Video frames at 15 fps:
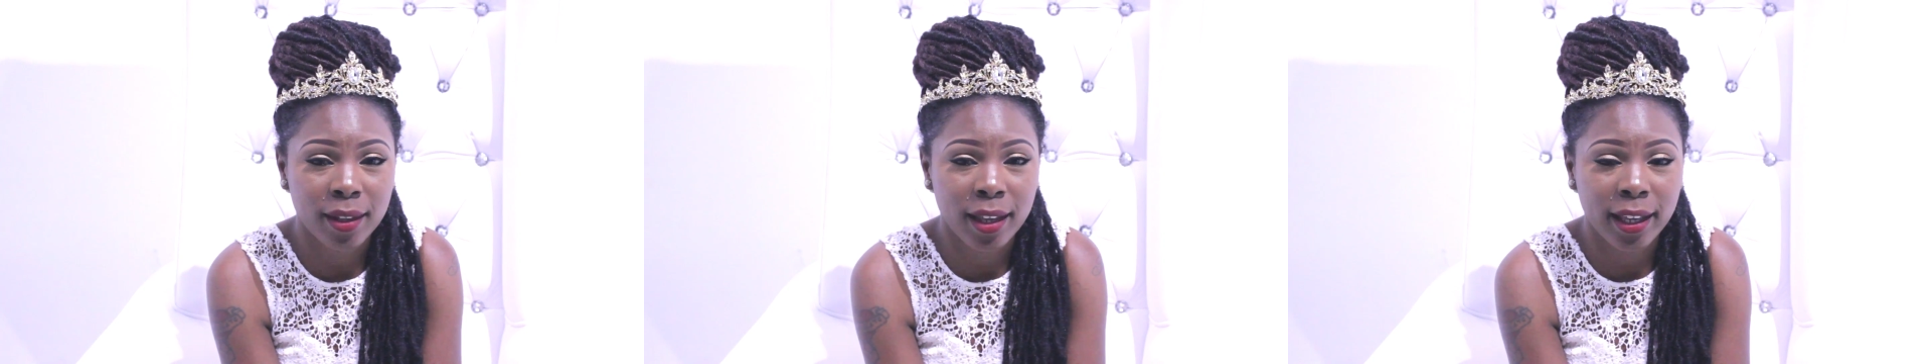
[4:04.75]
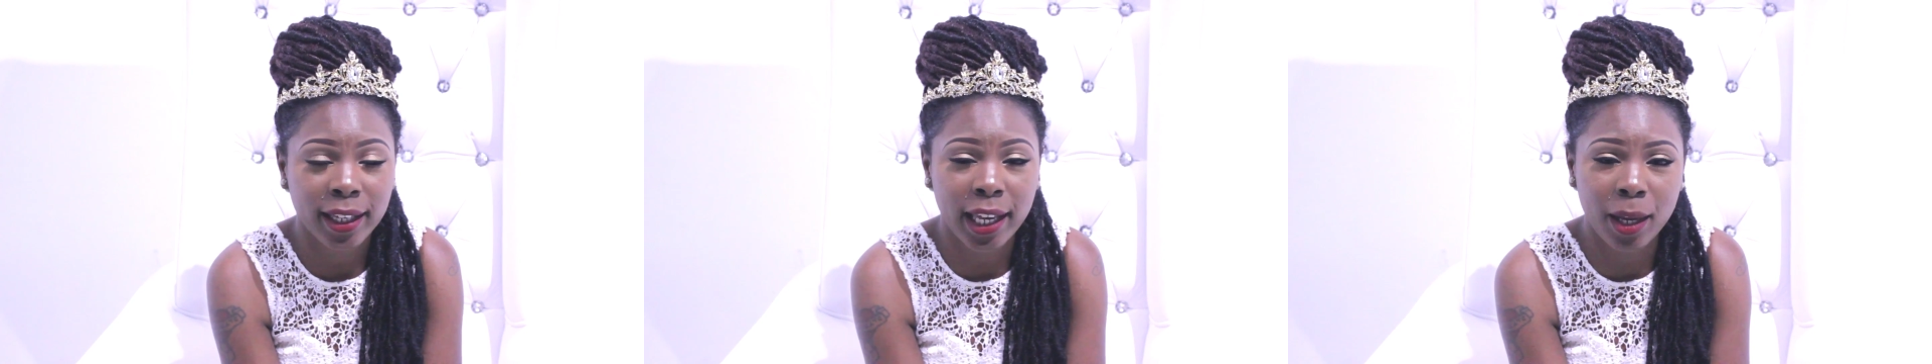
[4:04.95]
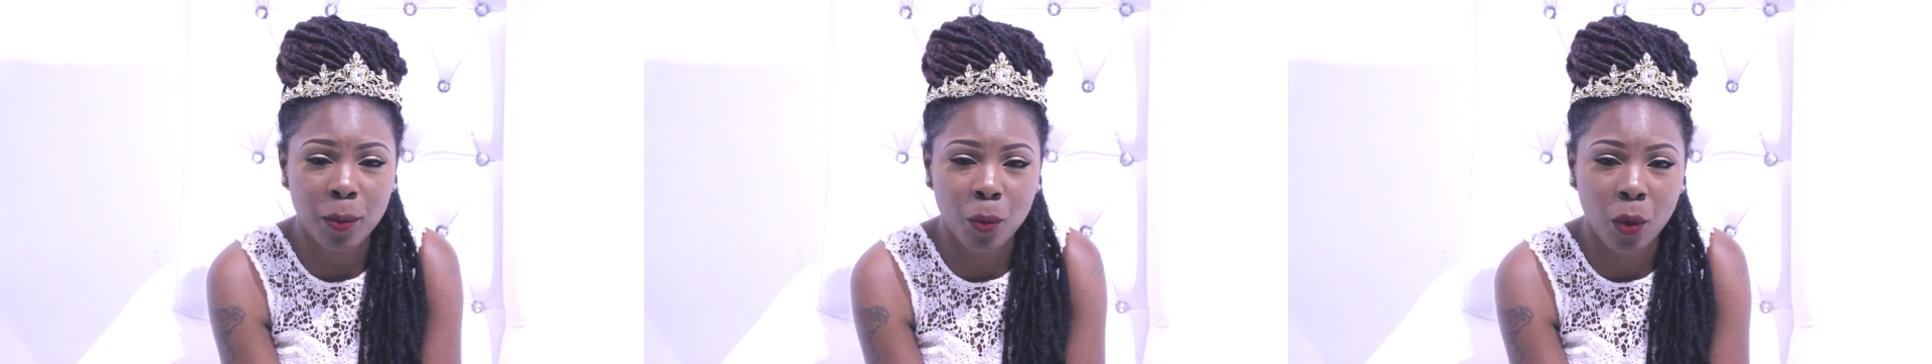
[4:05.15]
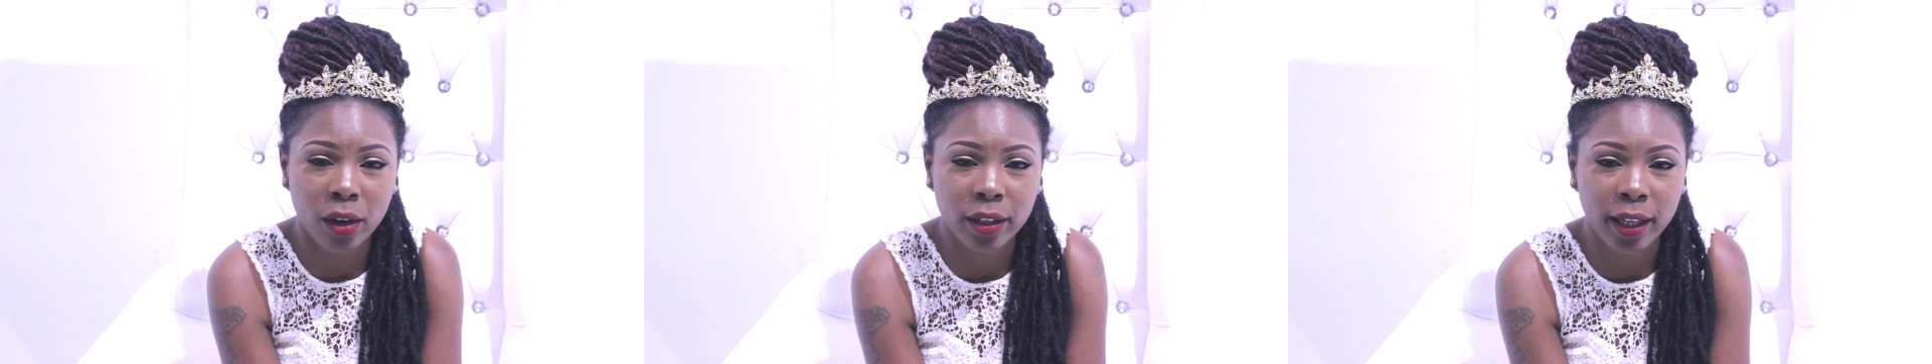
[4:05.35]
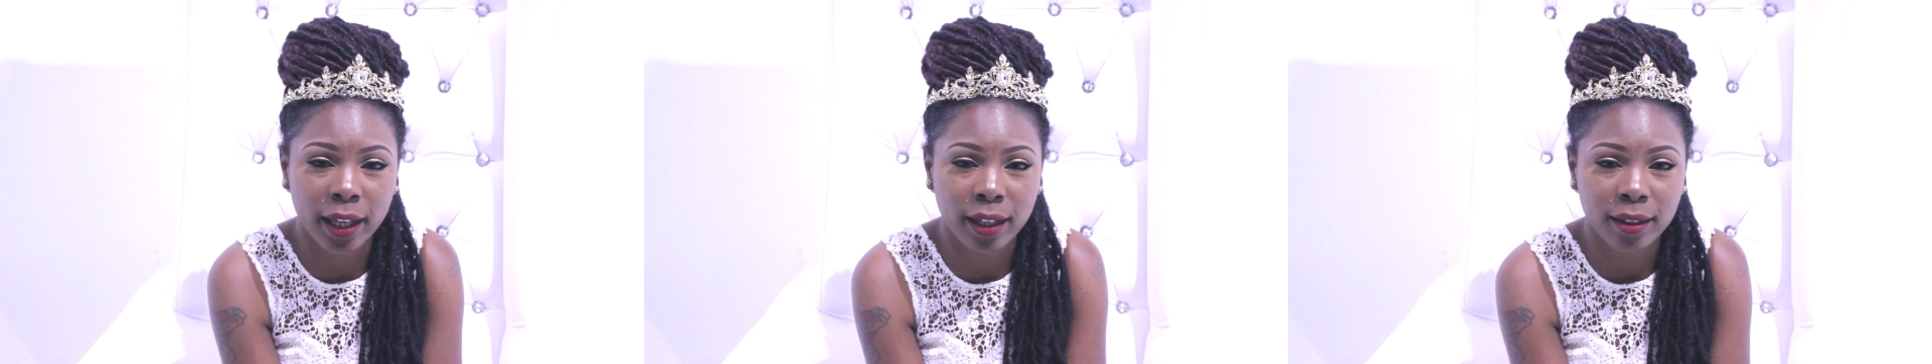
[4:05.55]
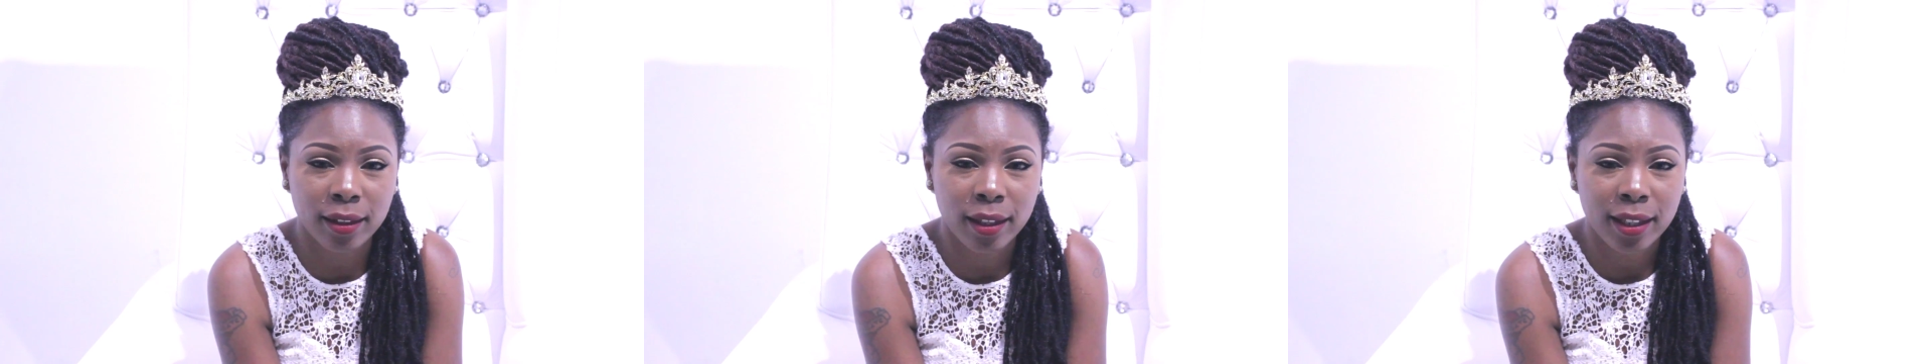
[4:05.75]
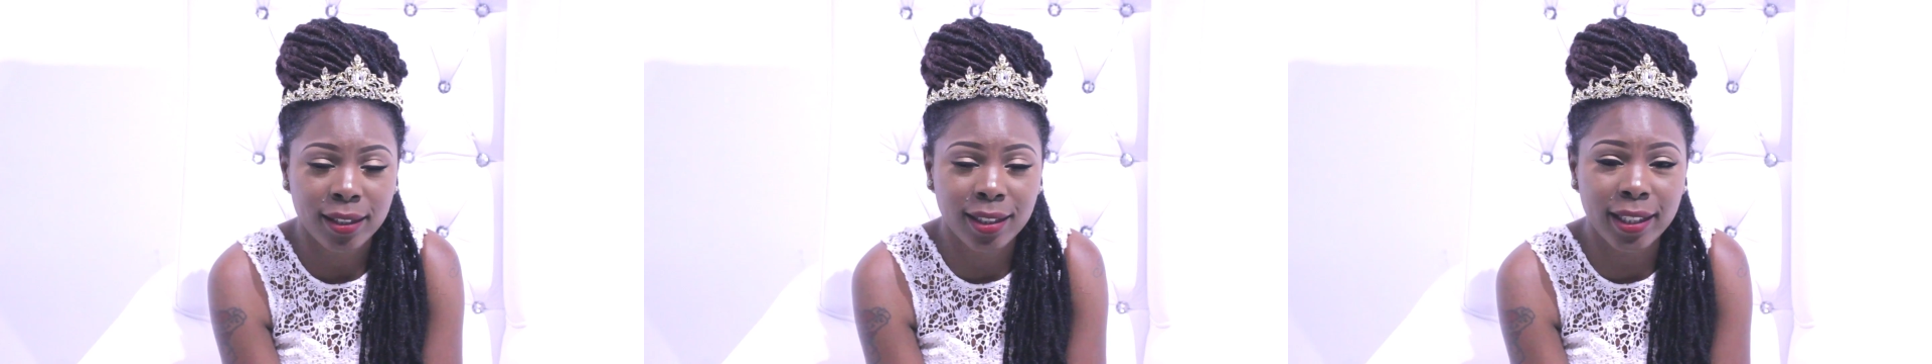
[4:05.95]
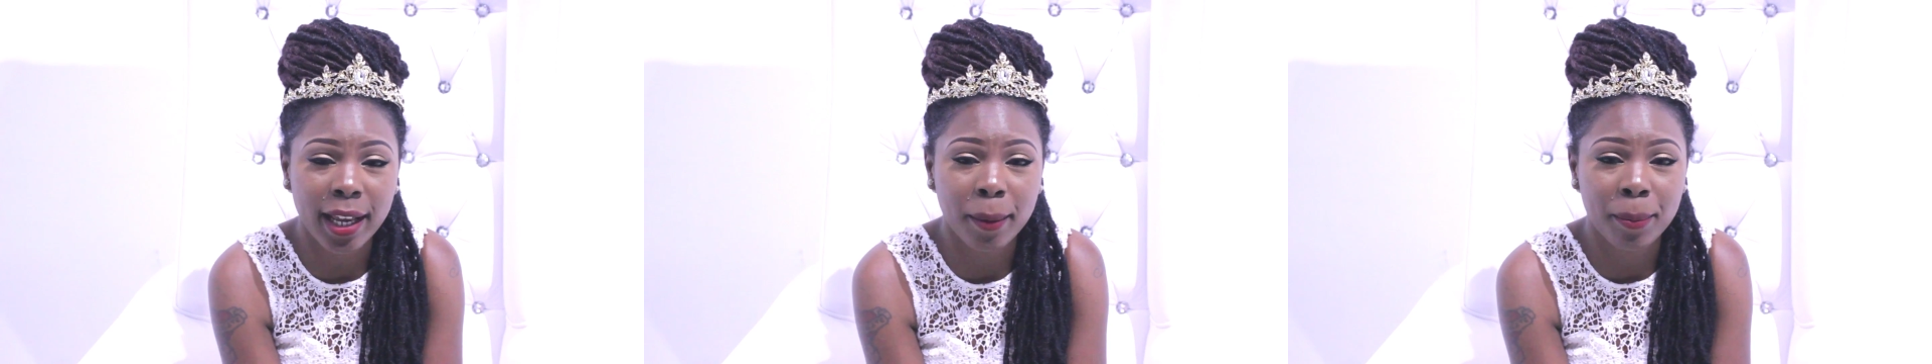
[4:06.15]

Keep working, stay